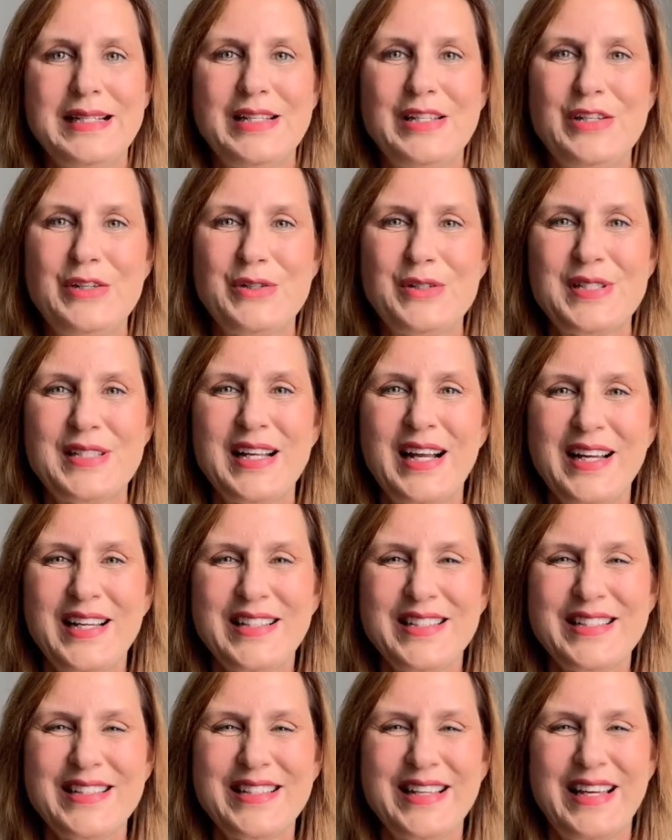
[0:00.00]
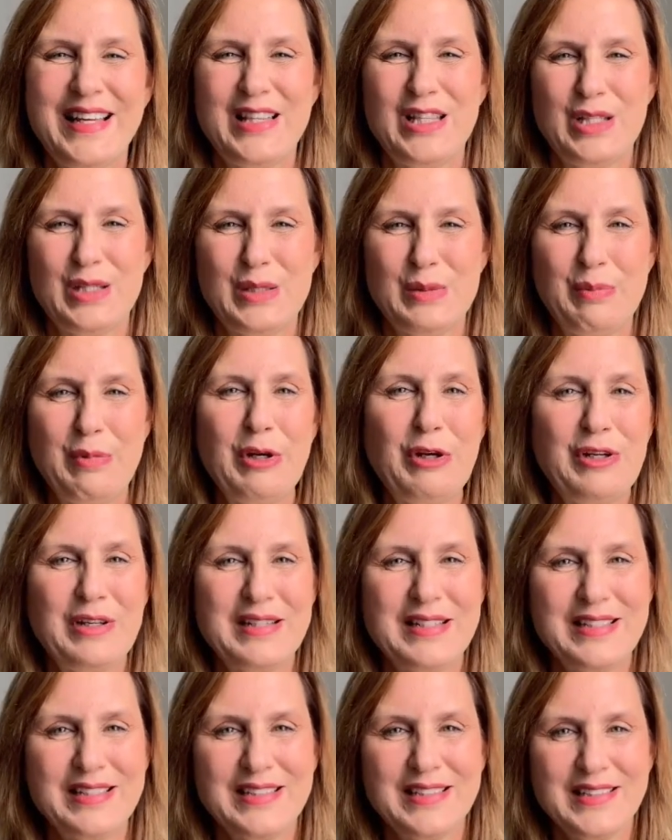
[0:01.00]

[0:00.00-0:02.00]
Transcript: your science and the spirit.